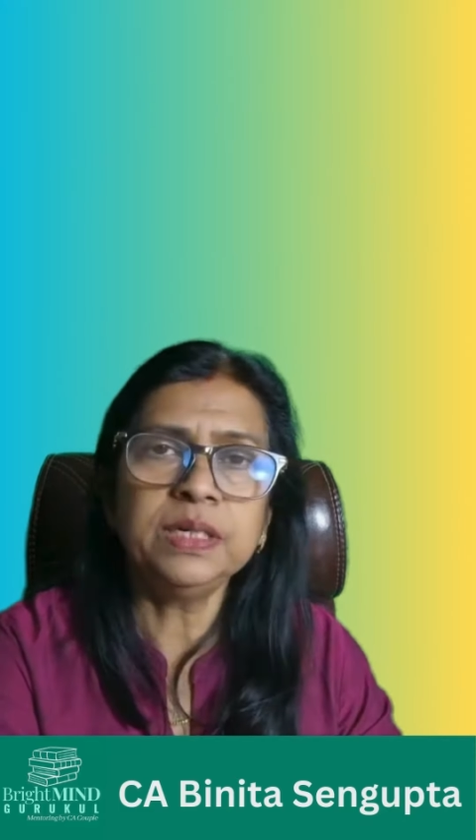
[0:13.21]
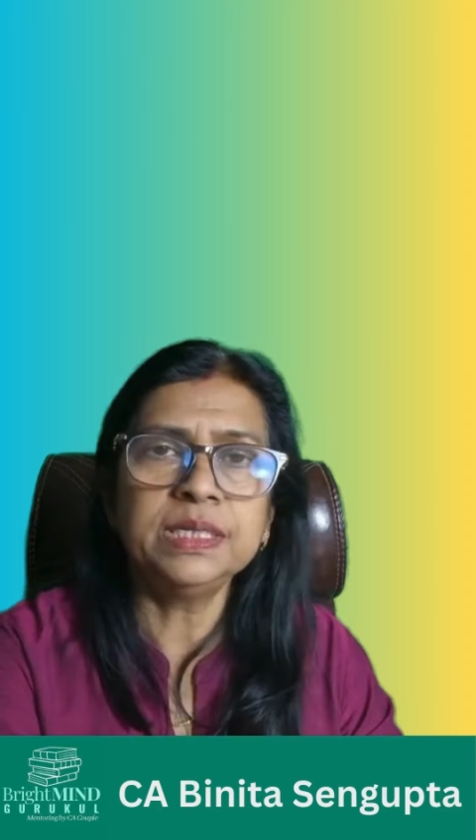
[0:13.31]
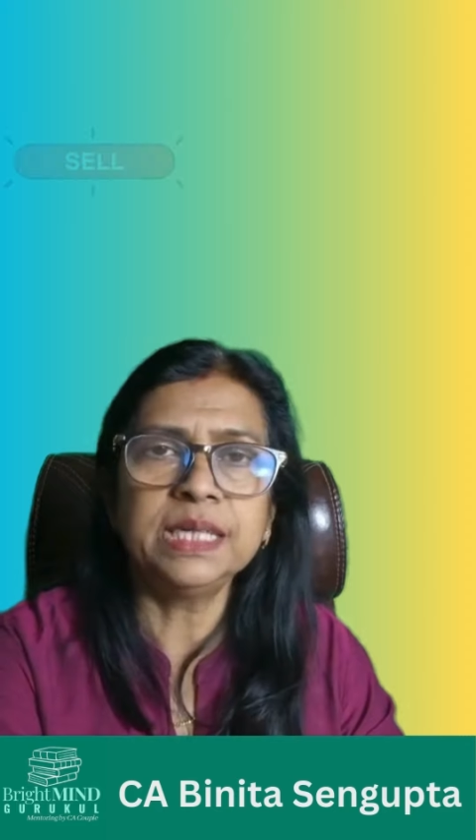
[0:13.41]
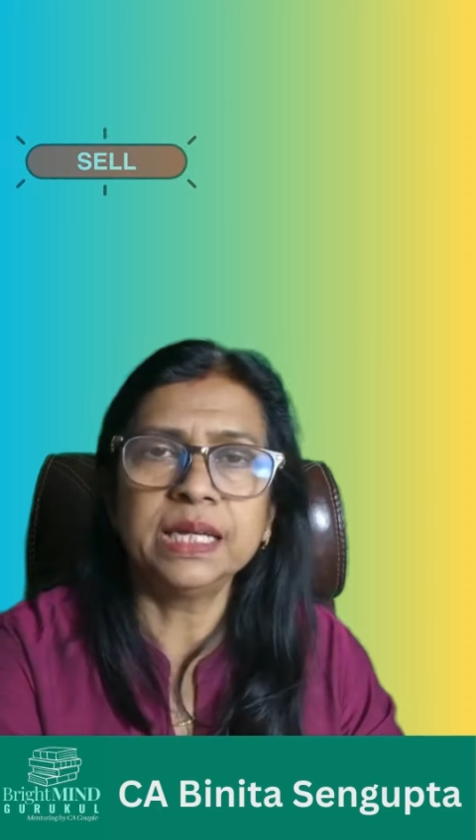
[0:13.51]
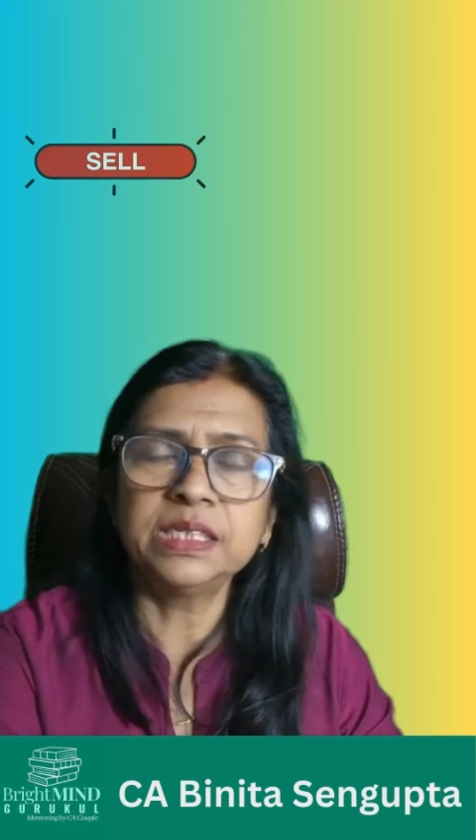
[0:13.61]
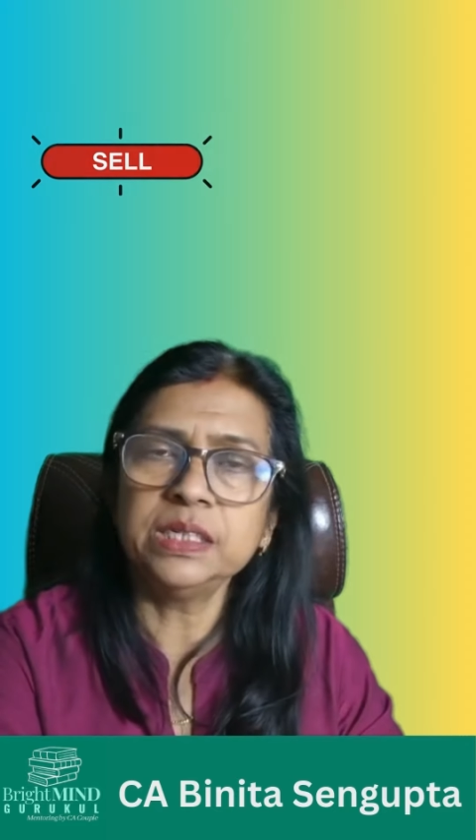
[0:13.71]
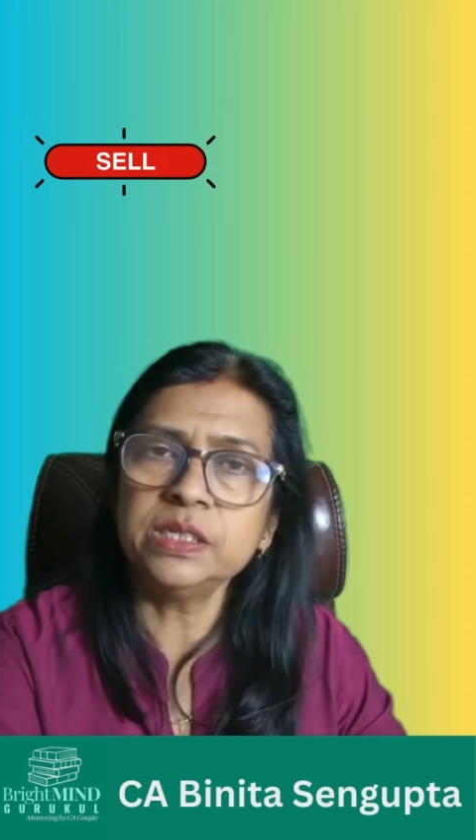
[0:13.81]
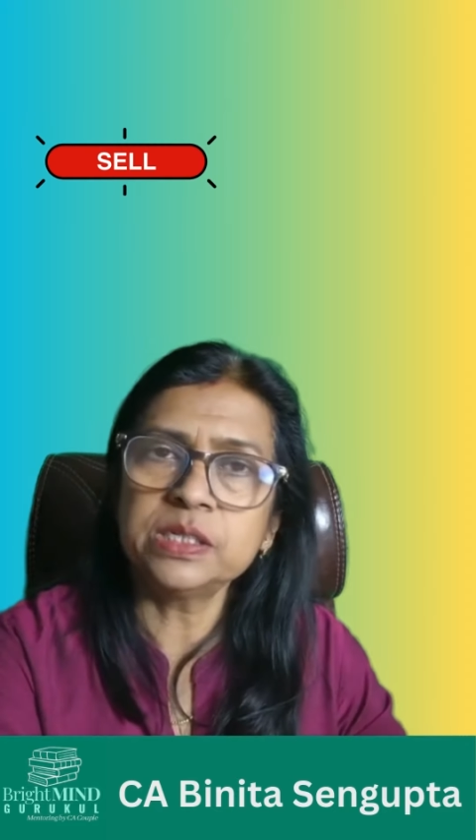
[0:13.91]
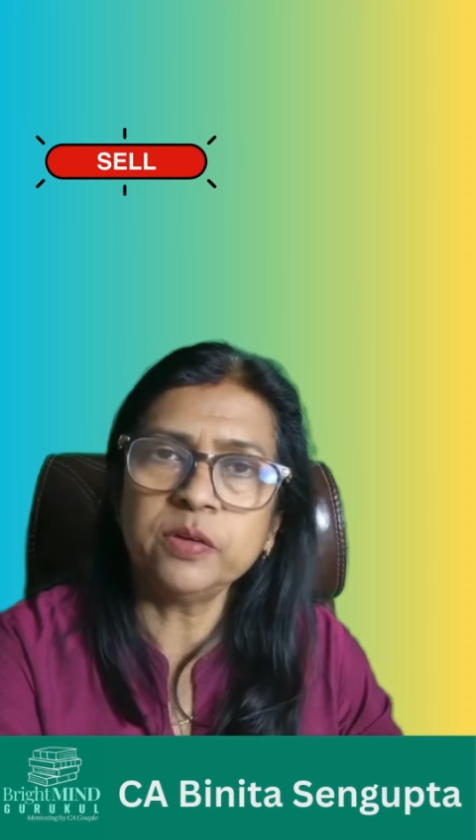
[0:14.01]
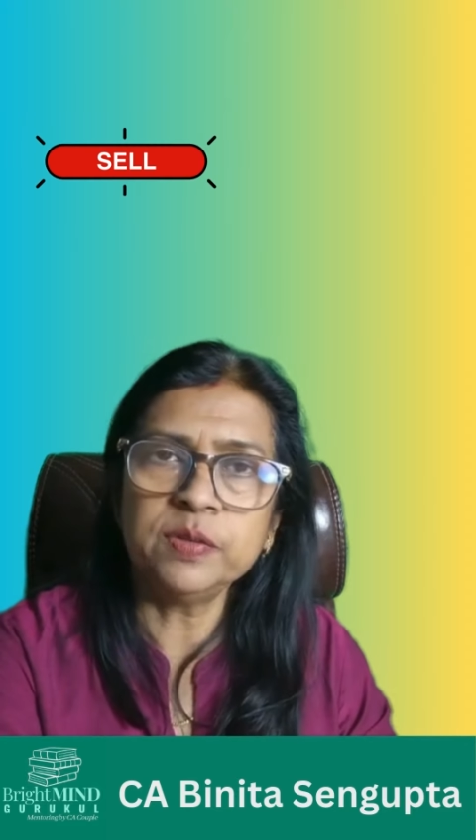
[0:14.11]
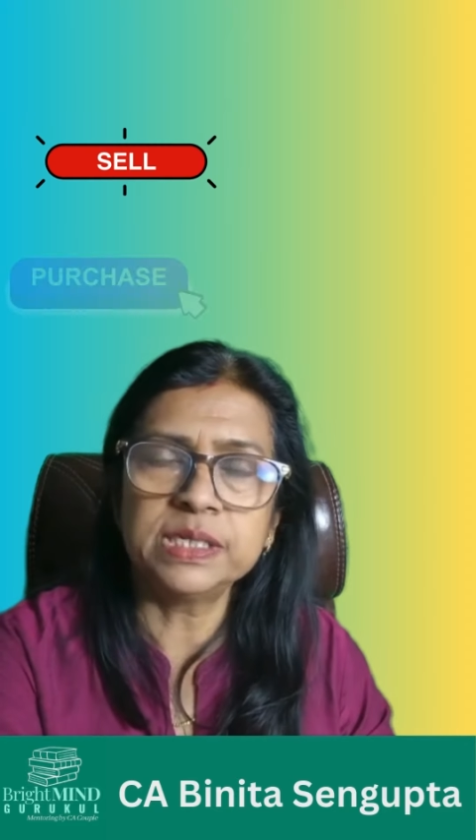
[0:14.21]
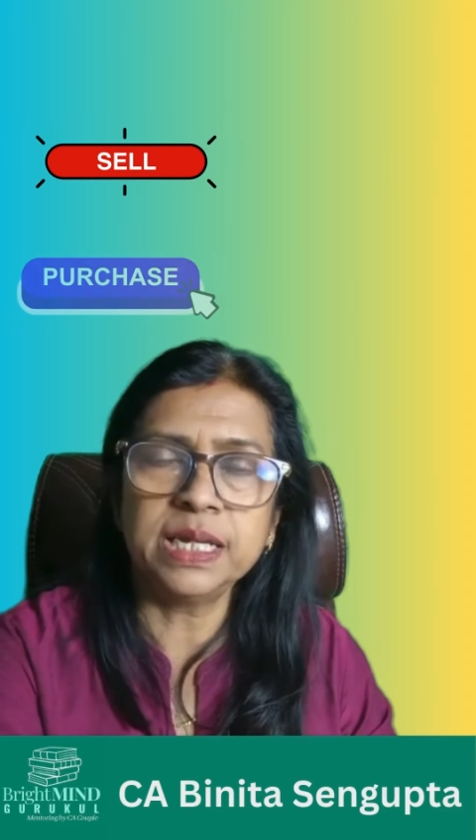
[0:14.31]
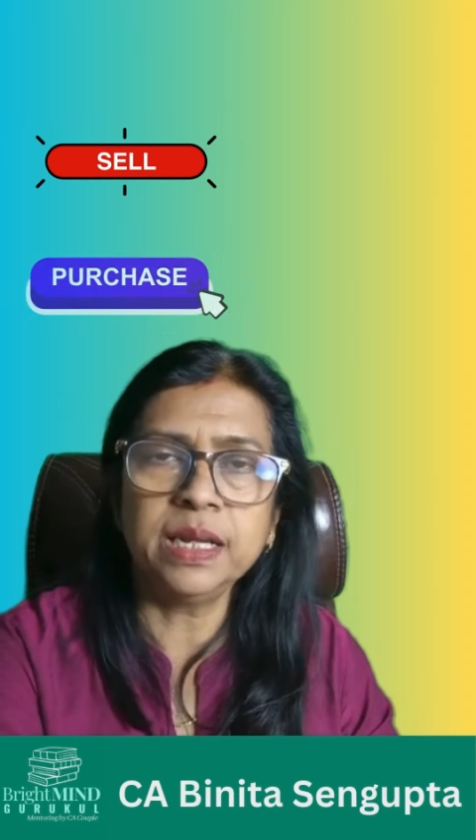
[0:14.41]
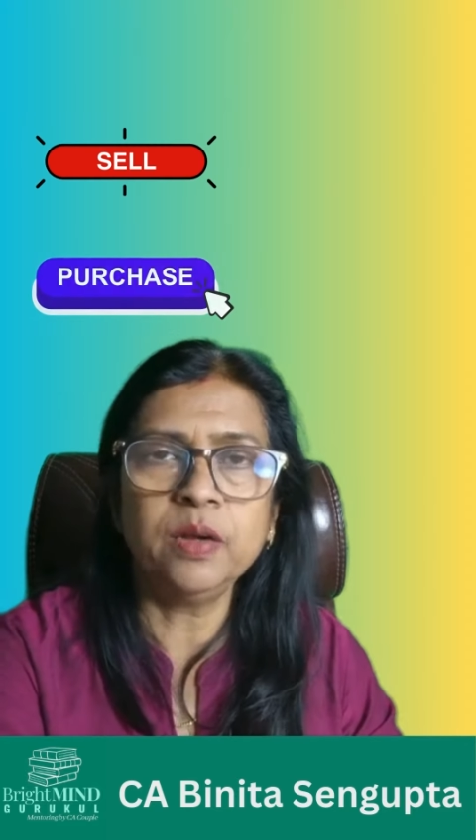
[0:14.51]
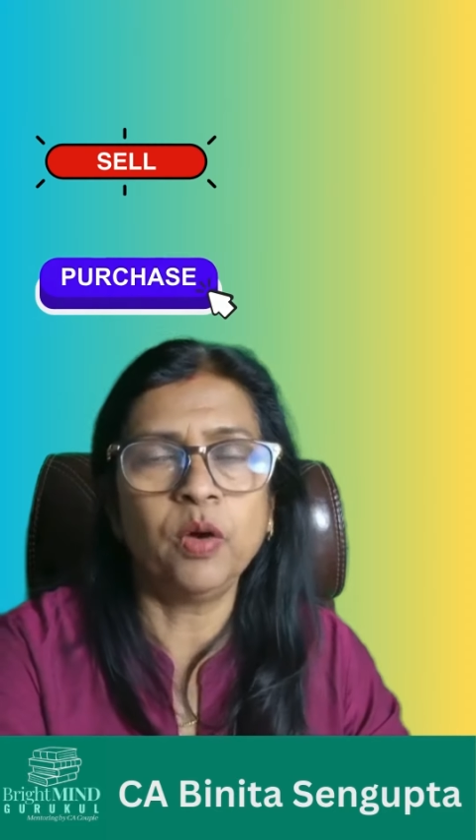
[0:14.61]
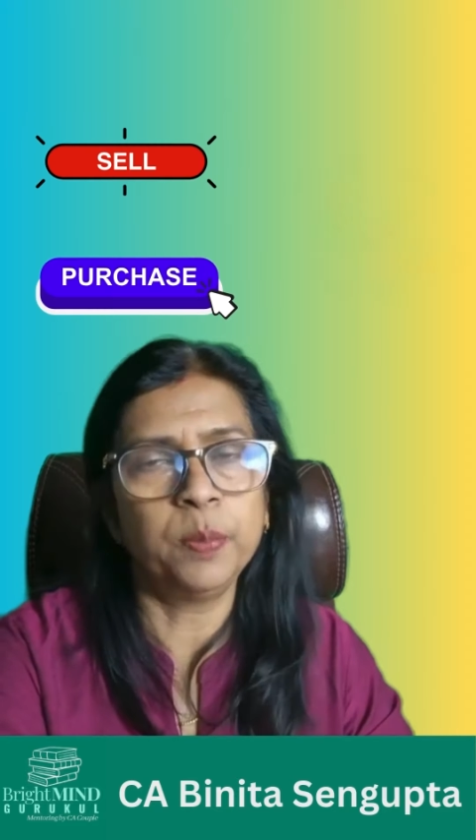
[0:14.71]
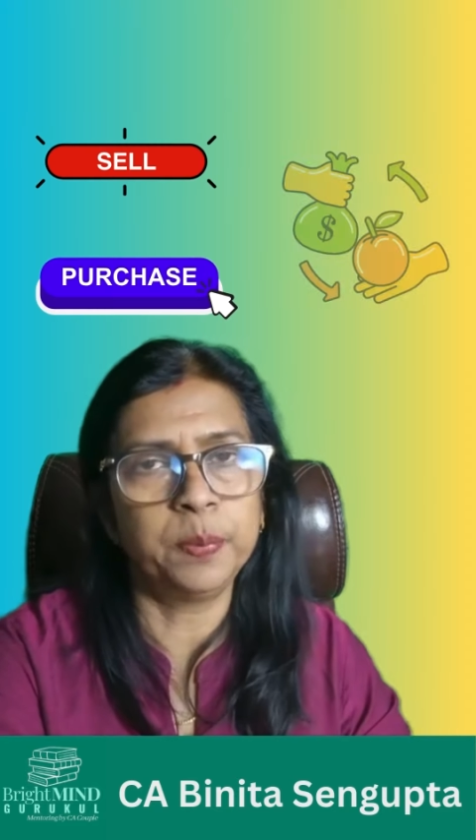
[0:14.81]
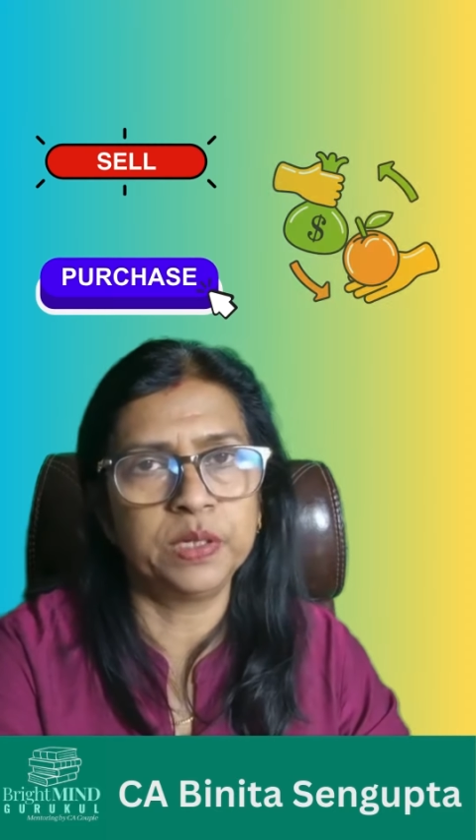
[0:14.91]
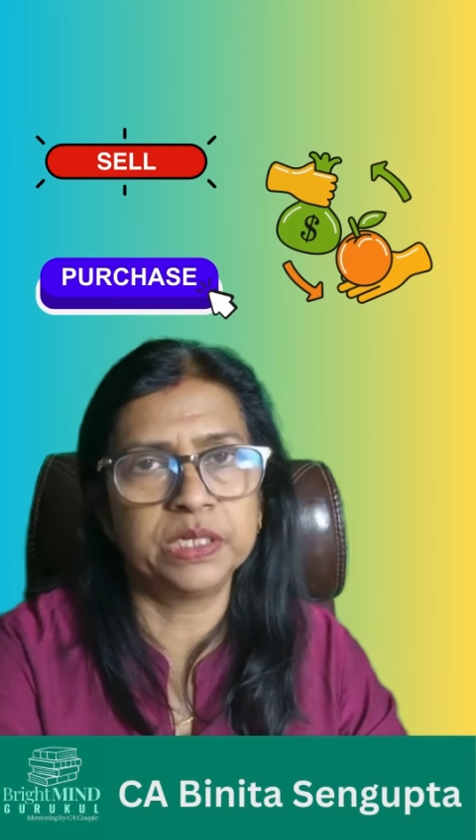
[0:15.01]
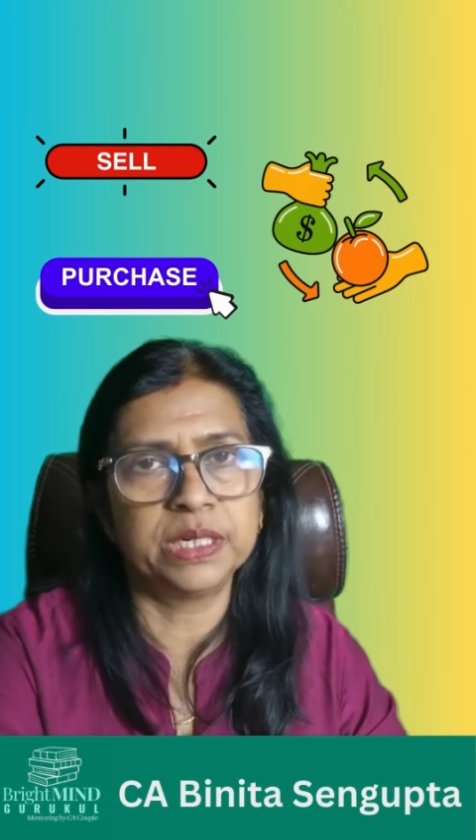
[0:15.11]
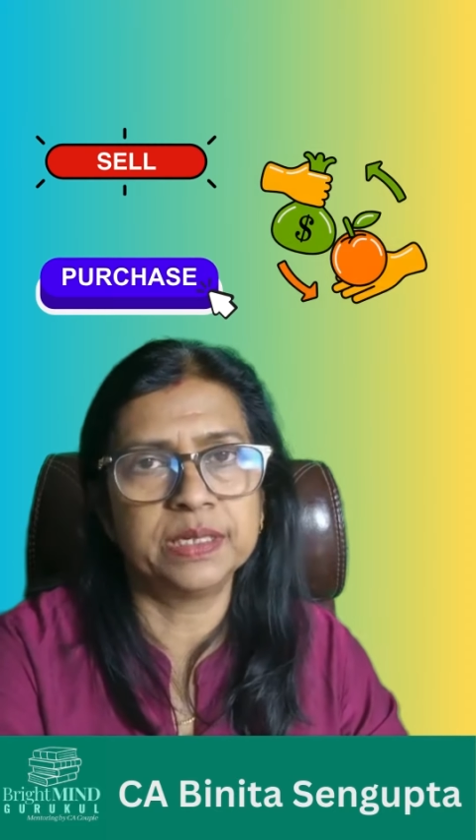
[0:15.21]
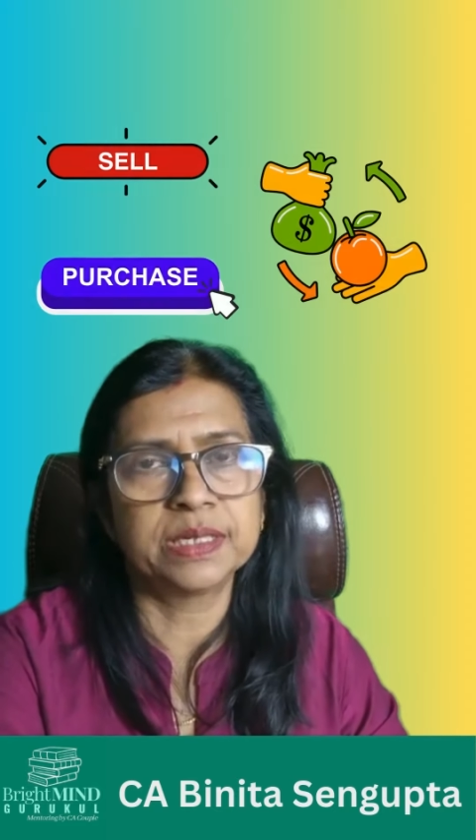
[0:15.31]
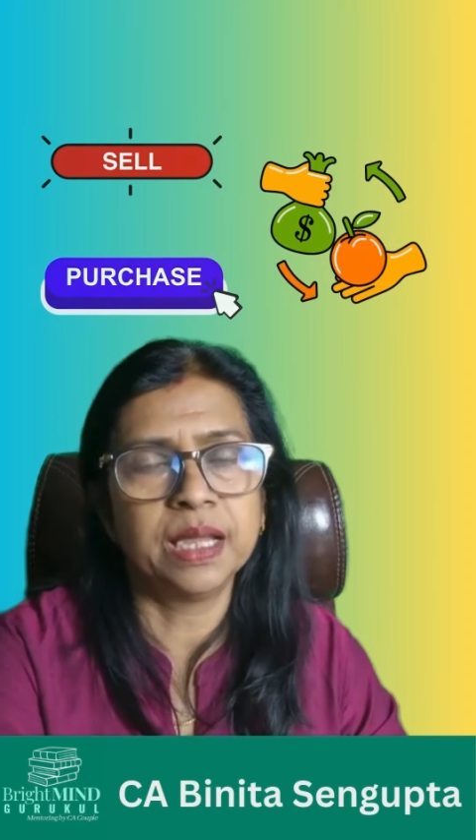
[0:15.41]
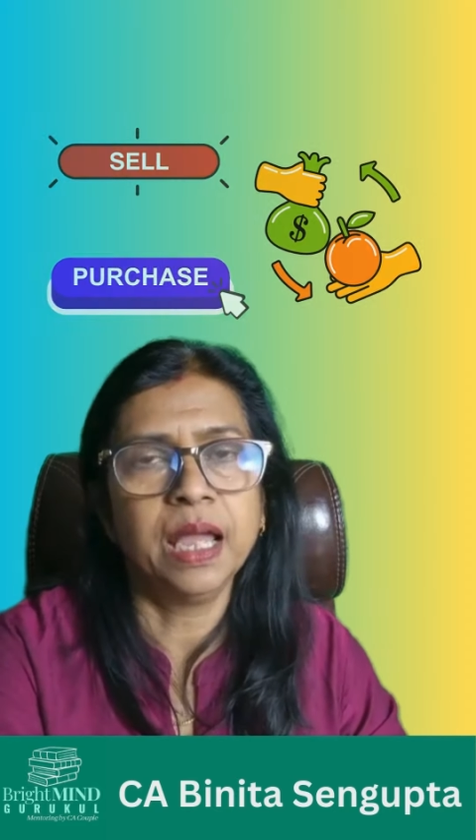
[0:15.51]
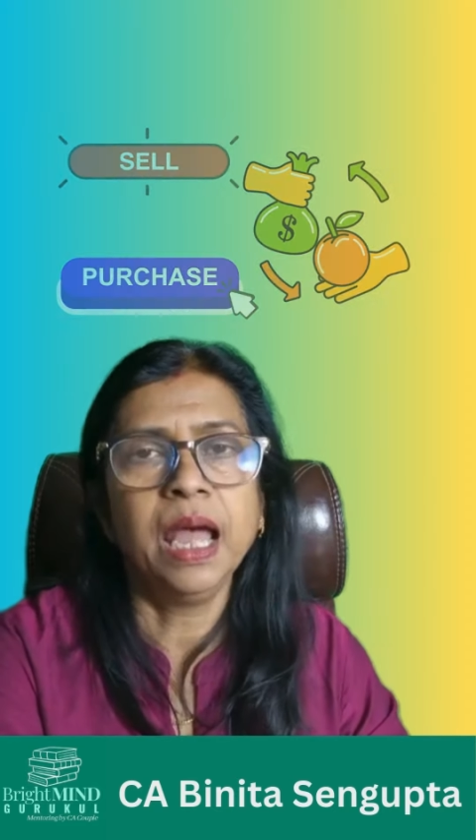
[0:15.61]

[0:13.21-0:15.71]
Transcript: transaction is of sale or purchase